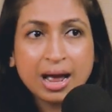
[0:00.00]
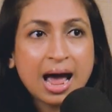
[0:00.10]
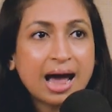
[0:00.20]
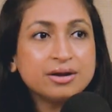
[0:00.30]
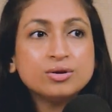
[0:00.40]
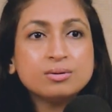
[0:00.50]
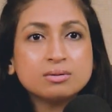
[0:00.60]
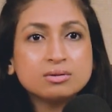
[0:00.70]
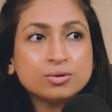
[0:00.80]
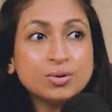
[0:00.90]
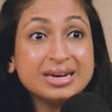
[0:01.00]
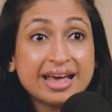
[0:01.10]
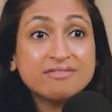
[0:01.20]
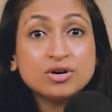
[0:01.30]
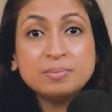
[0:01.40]
And,
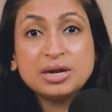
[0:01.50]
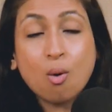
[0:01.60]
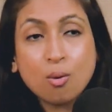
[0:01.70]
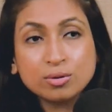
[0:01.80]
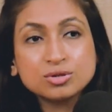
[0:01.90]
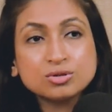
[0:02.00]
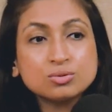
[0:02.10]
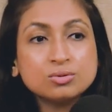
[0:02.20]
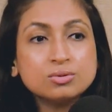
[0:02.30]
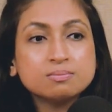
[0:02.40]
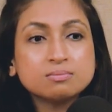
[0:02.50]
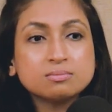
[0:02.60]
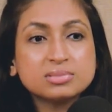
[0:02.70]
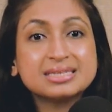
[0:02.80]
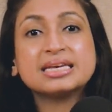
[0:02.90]
never be also
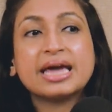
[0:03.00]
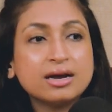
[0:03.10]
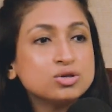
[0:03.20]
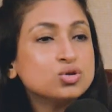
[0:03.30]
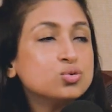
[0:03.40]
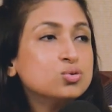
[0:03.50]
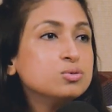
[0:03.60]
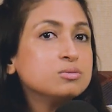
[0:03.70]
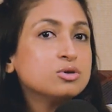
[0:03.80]
scared to